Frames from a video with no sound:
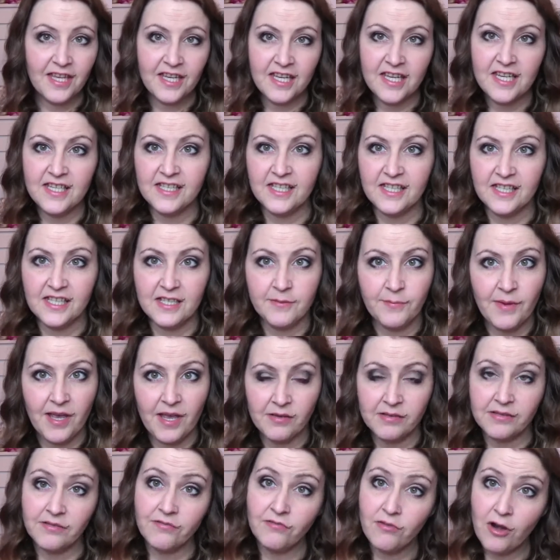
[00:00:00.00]
thing is, it
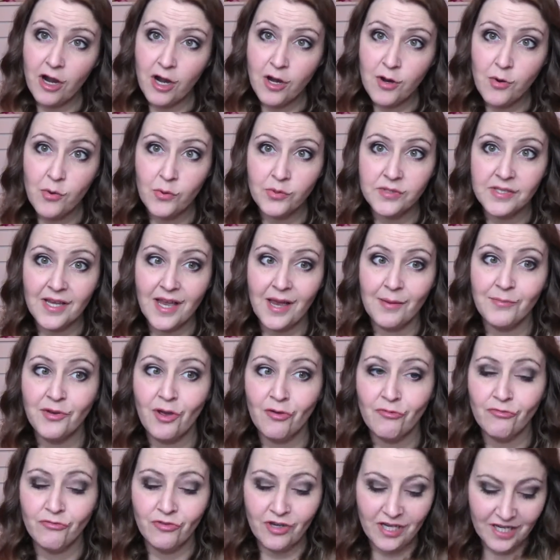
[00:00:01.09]
smells of rose. I'm
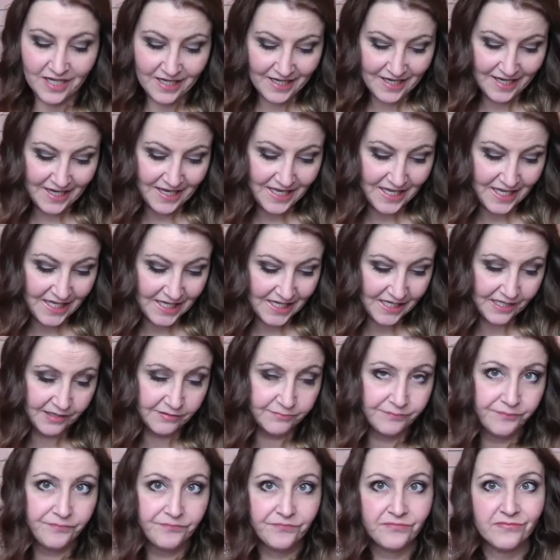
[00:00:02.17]
not really
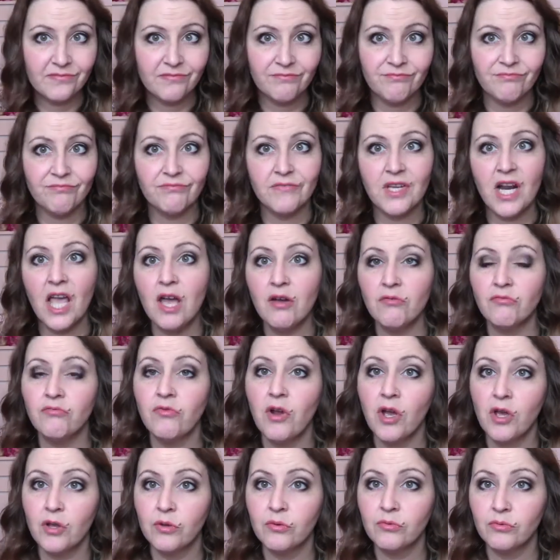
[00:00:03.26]
a
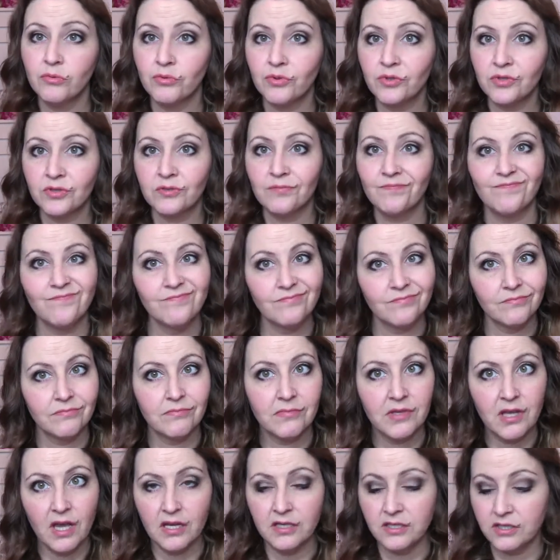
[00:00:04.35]
rose
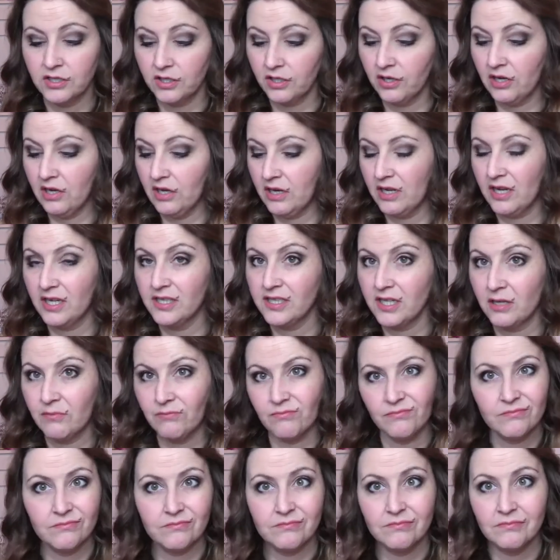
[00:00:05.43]
kind of girl. I don't
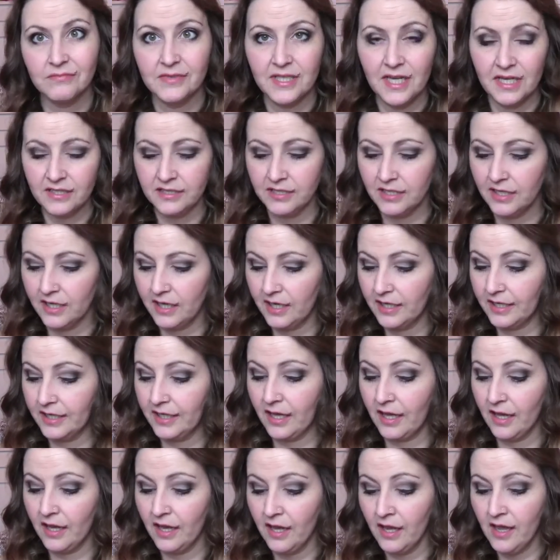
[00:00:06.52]
tend to like
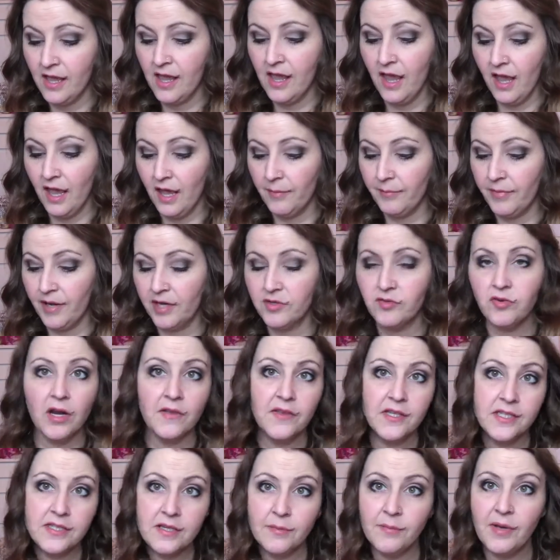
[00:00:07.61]
it. But I
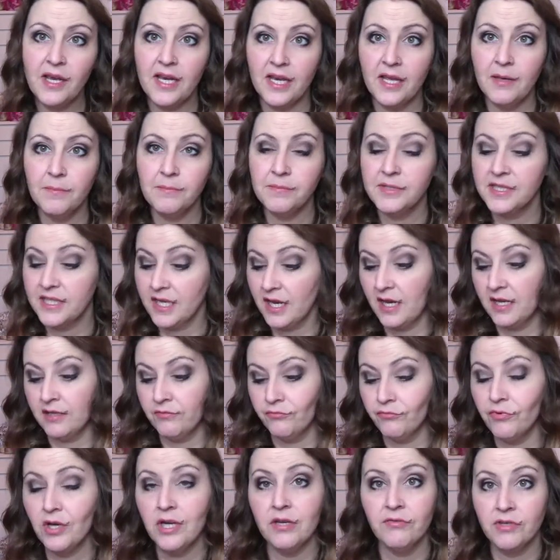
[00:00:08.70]
tried this on my lips, and I
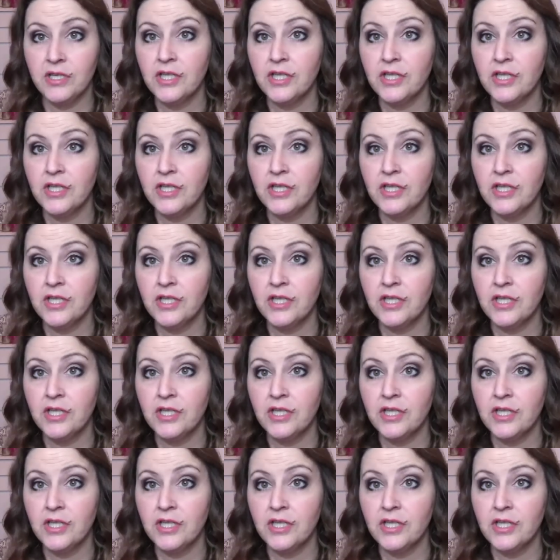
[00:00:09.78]
really,